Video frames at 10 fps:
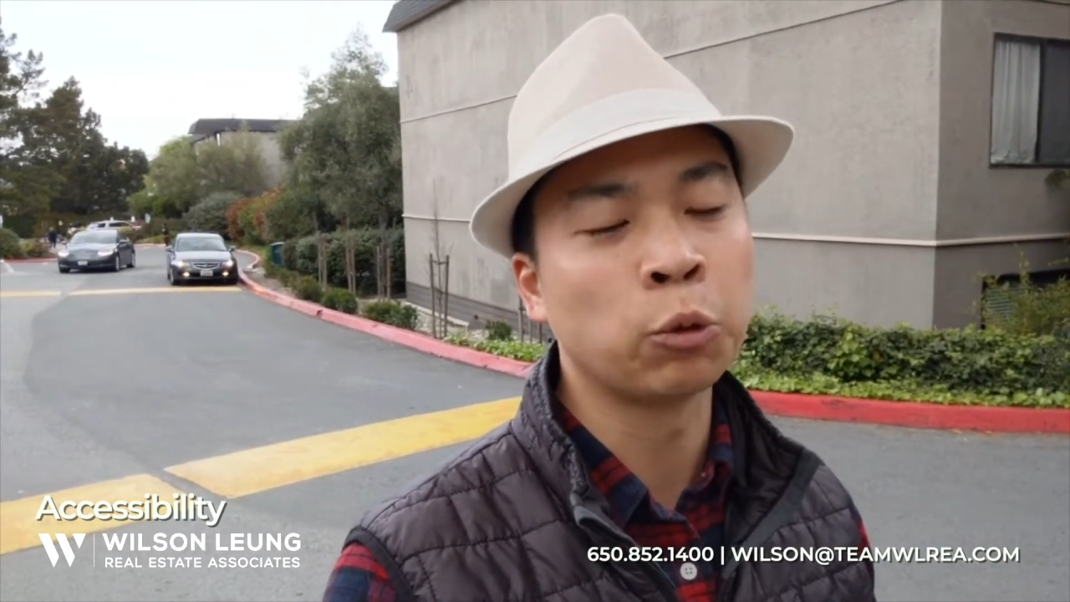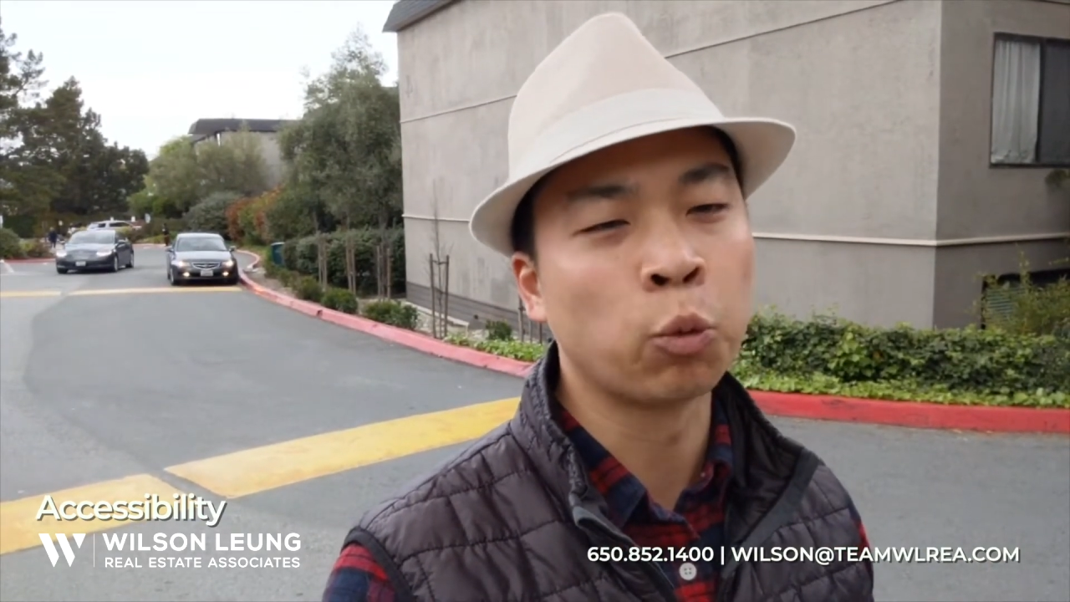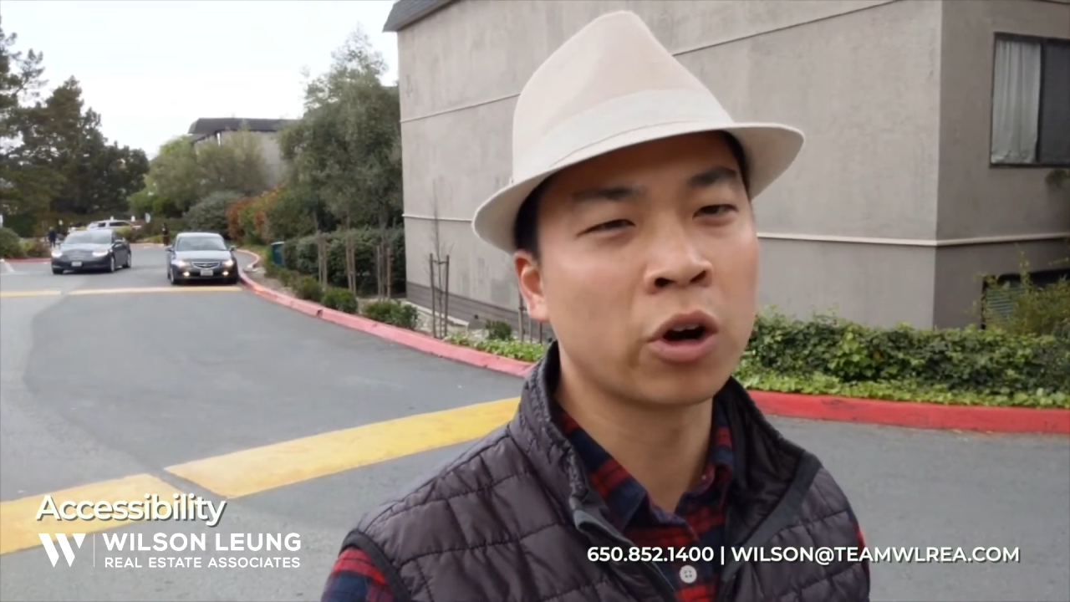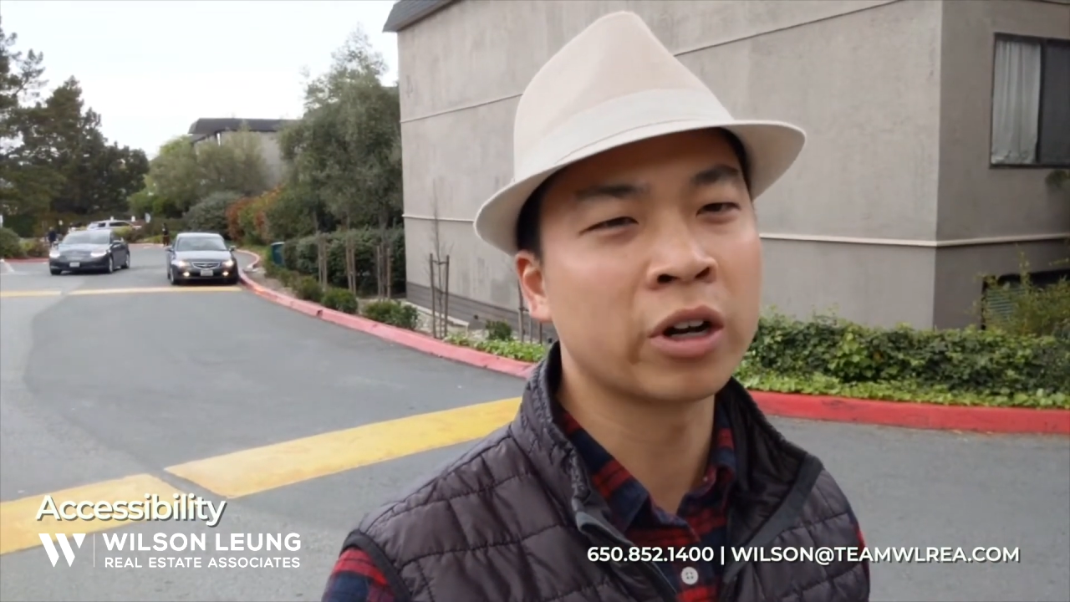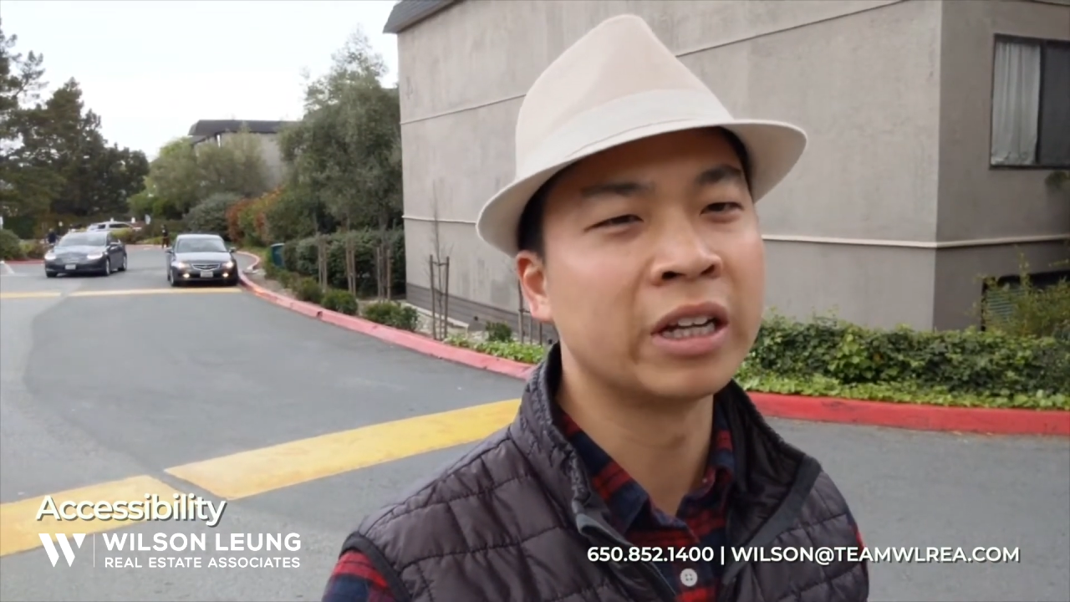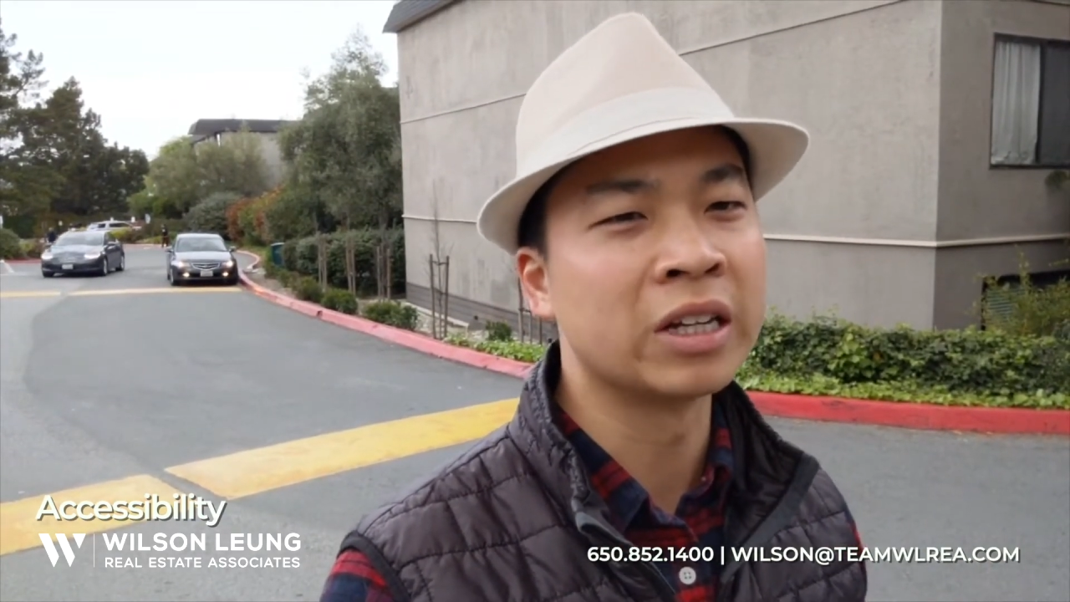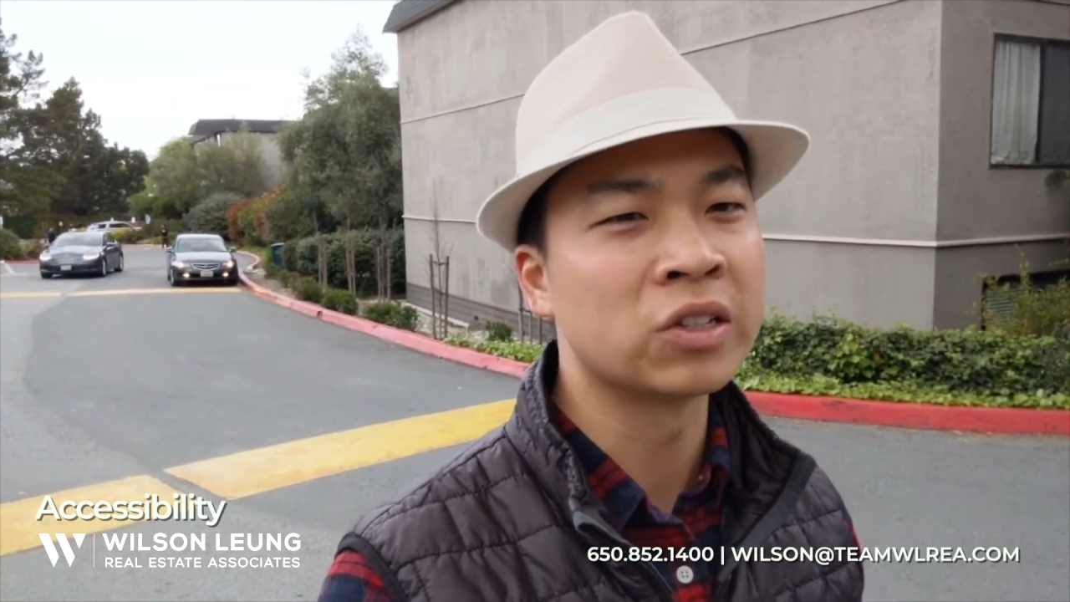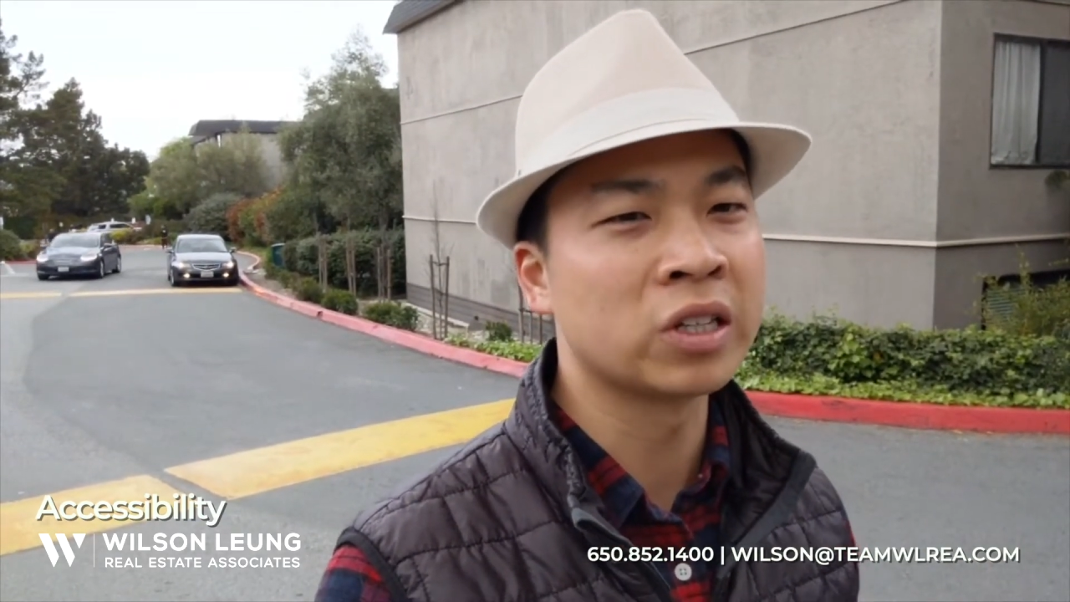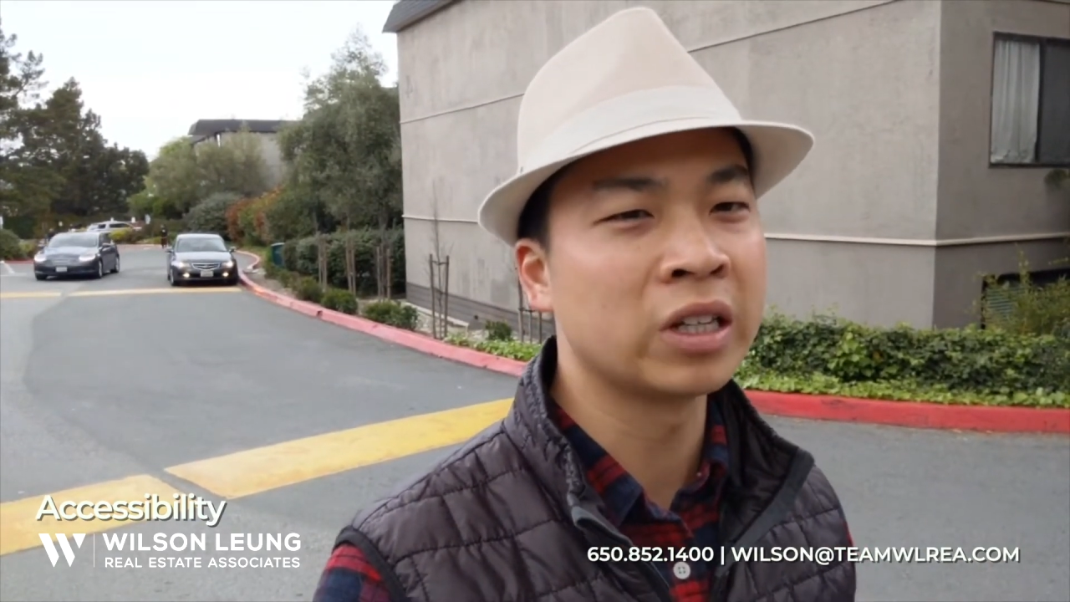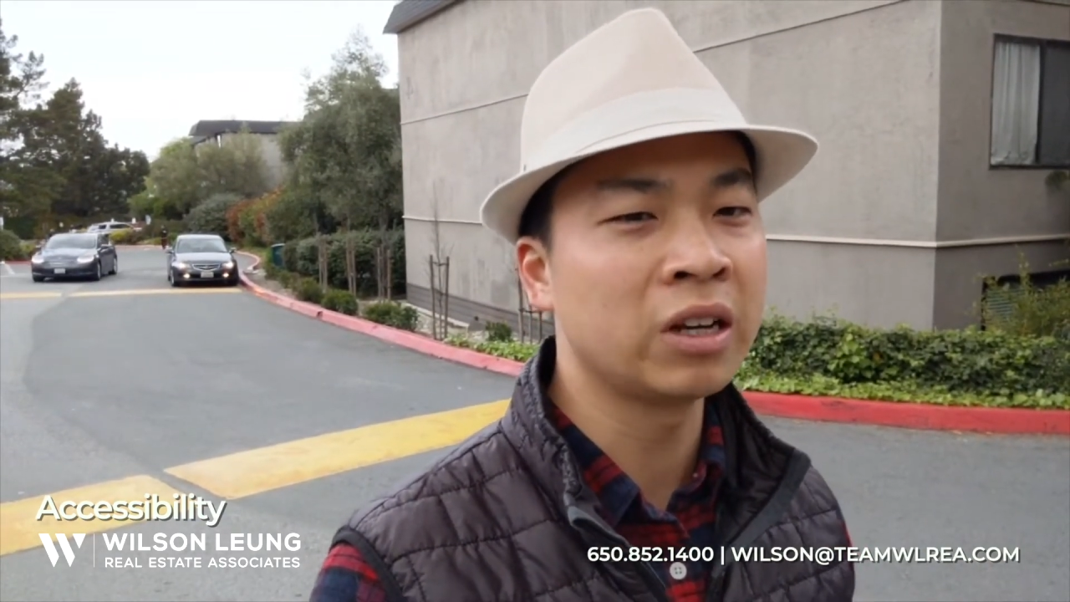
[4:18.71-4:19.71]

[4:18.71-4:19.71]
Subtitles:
work in the city,